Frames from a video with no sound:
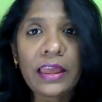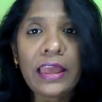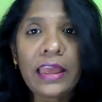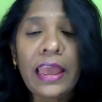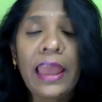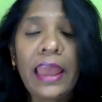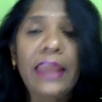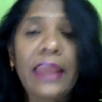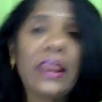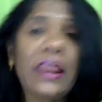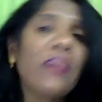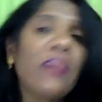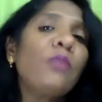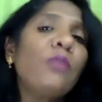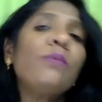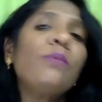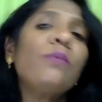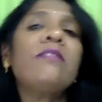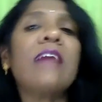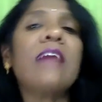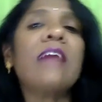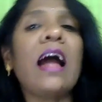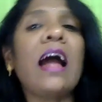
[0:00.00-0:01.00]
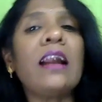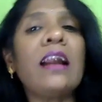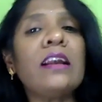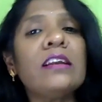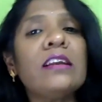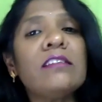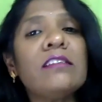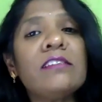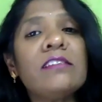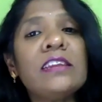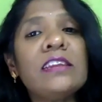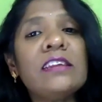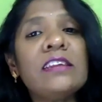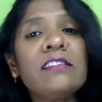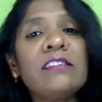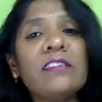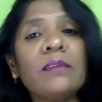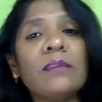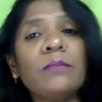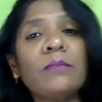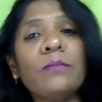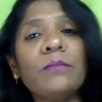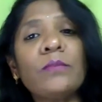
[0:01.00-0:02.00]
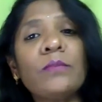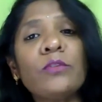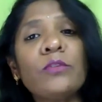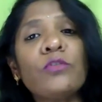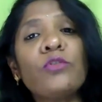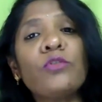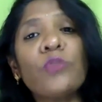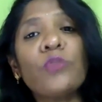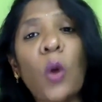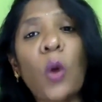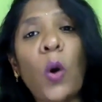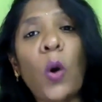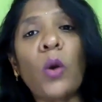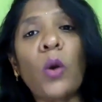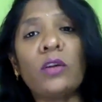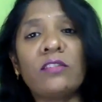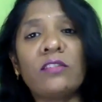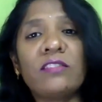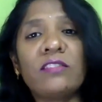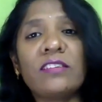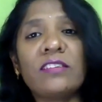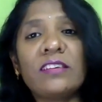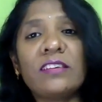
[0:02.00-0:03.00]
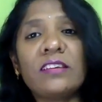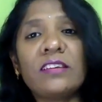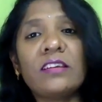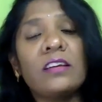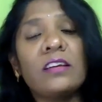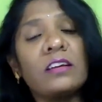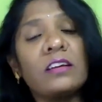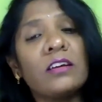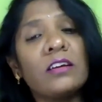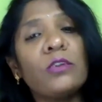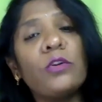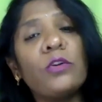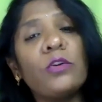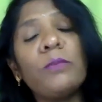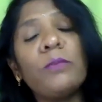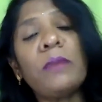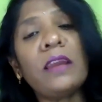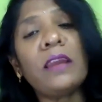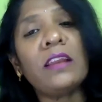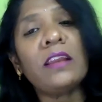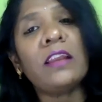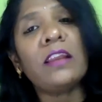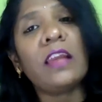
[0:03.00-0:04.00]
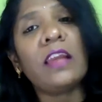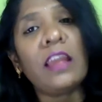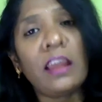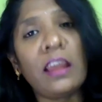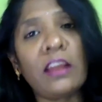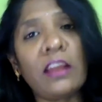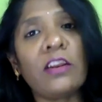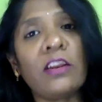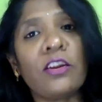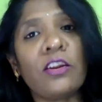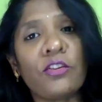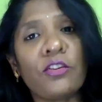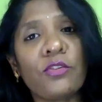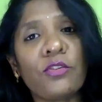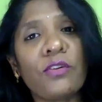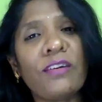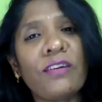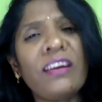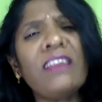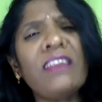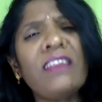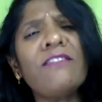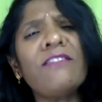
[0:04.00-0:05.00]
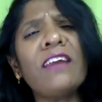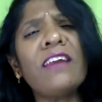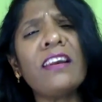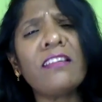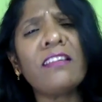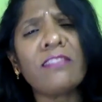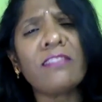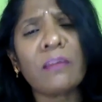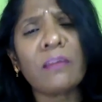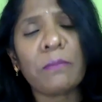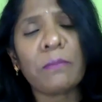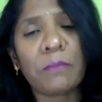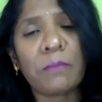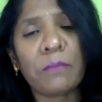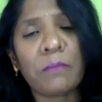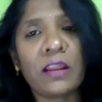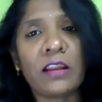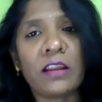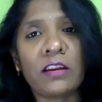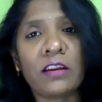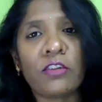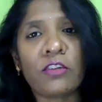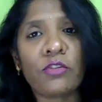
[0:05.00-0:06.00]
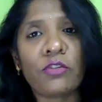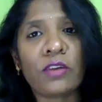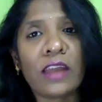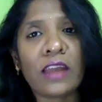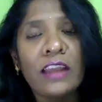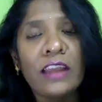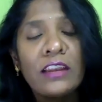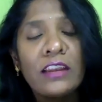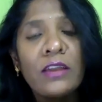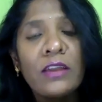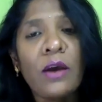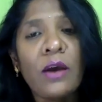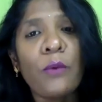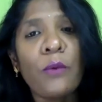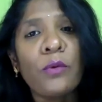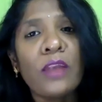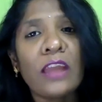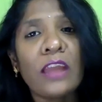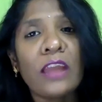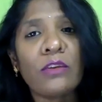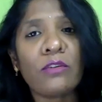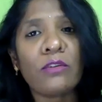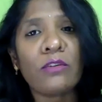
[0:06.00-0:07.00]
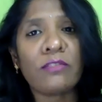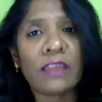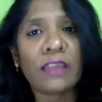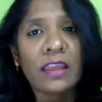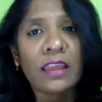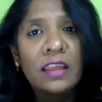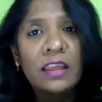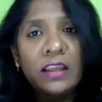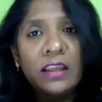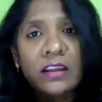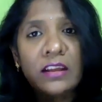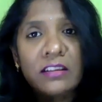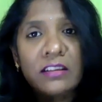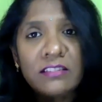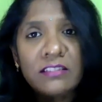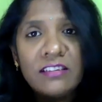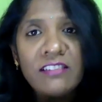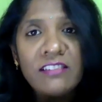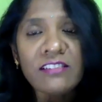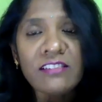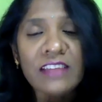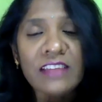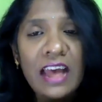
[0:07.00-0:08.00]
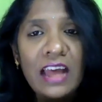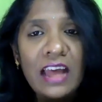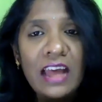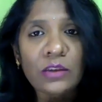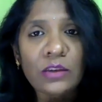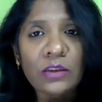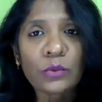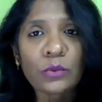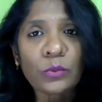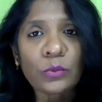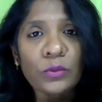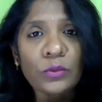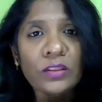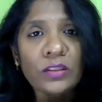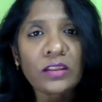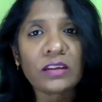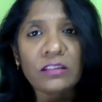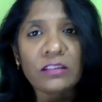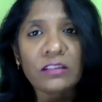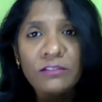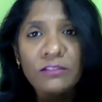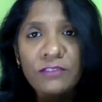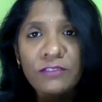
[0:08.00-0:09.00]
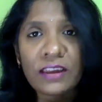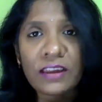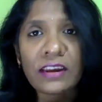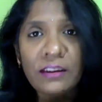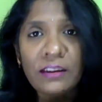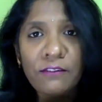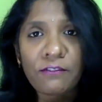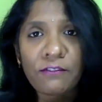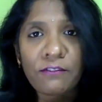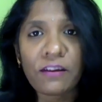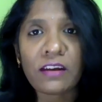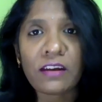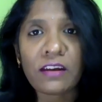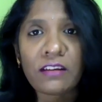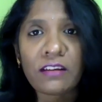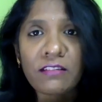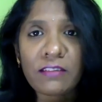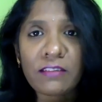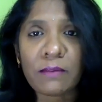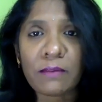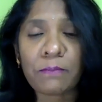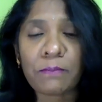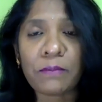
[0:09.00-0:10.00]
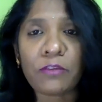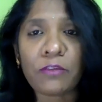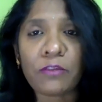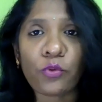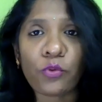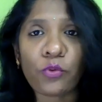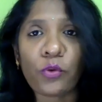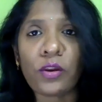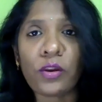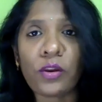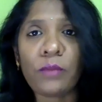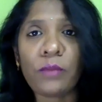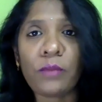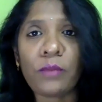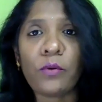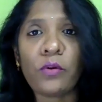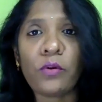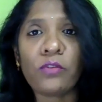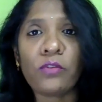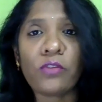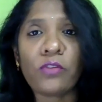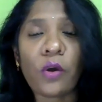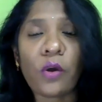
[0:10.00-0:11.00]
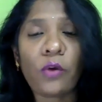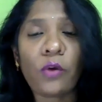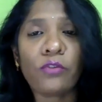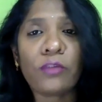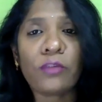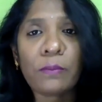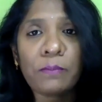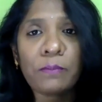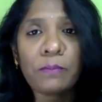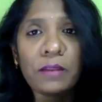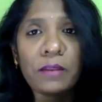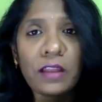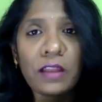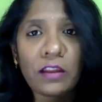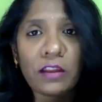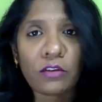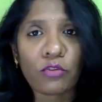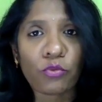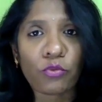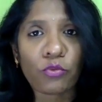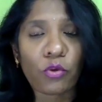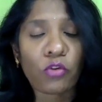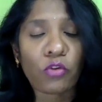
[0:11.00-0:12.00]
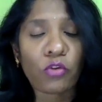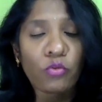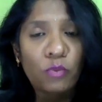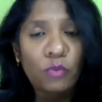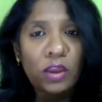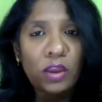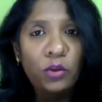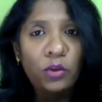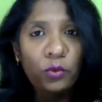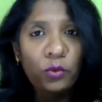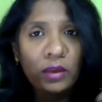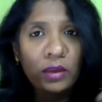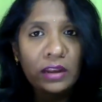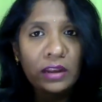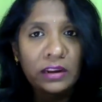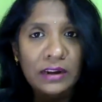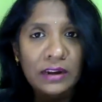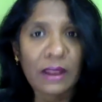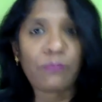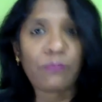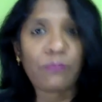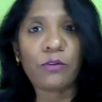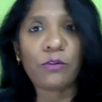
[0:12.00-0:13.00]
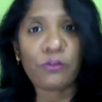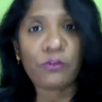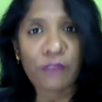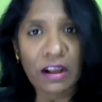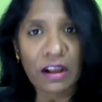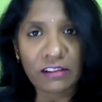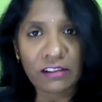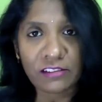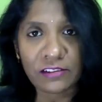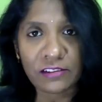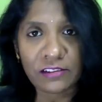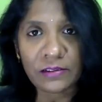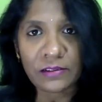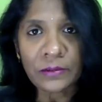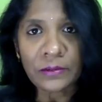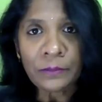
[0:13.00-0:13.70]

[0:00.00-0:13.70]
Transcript: Another one, start listening some songs. It could be in English, very, very simple English. Right now, I would like to say just start with a very, very simple storybooks or simple English songs where you can grasp it faster.